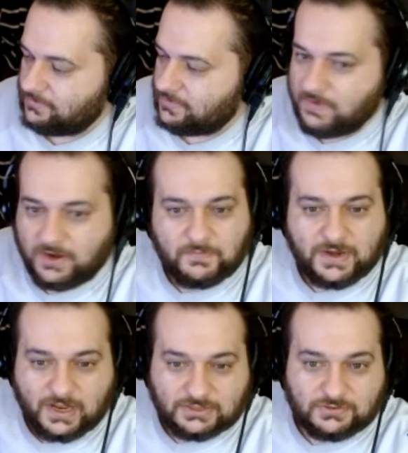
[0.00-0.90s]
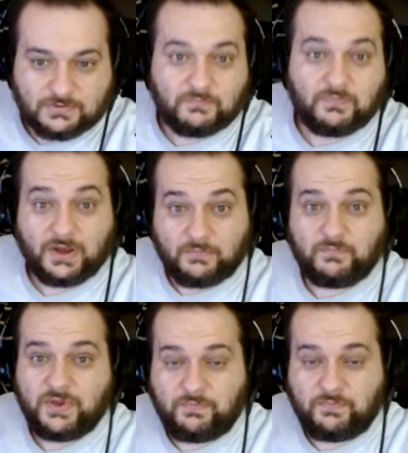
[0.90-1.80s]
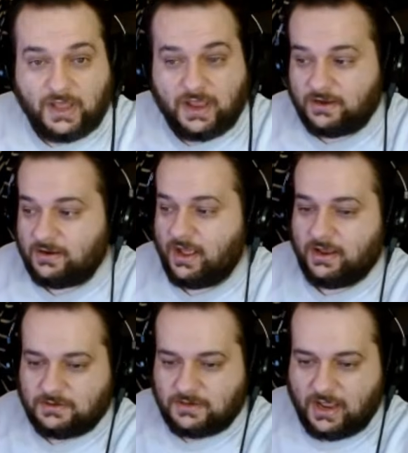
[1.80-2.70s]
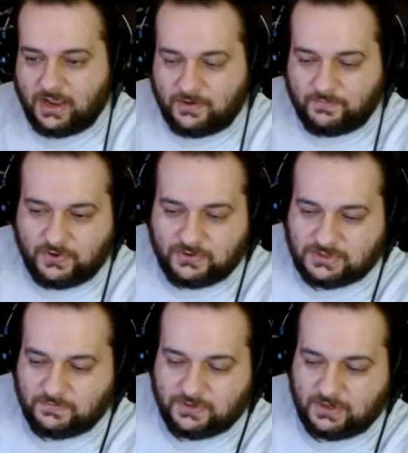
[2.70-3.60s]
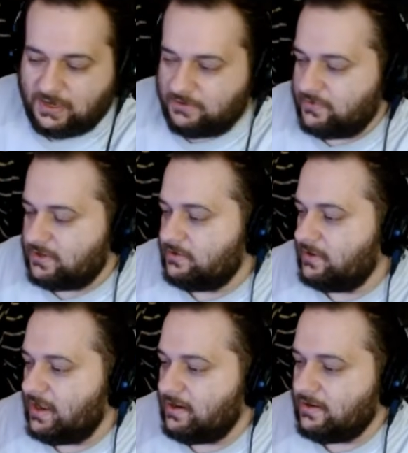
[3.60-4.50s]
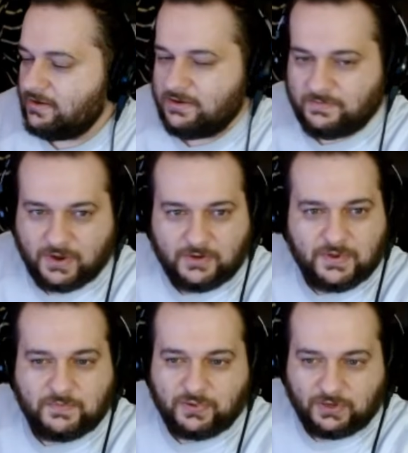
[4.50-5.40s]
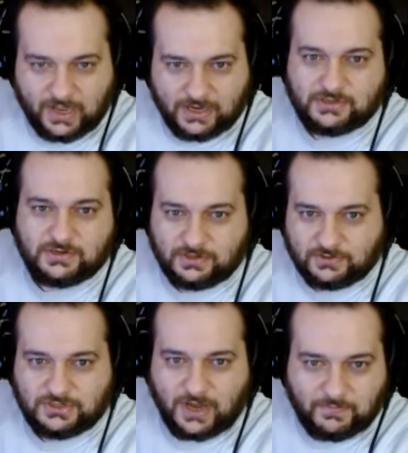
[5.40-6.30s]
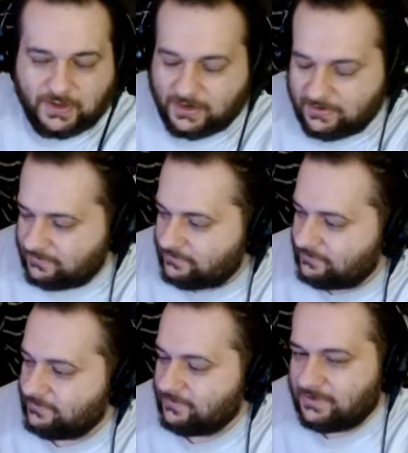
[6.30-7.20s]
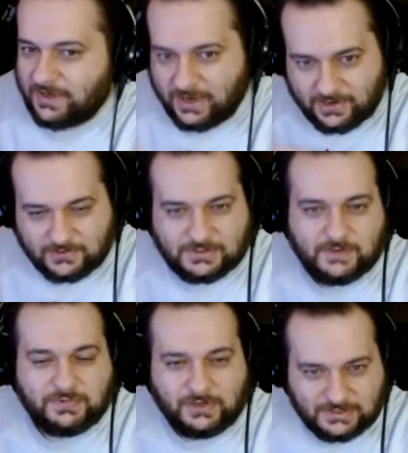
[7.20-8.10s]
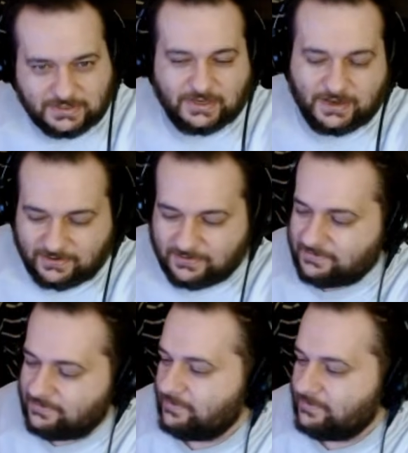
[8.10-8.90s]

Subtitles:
You better be nice to him. Better be polite. I had a post. I'm going to, redo that. Better be polite to your chatbot. Thank you. Say please and thank you.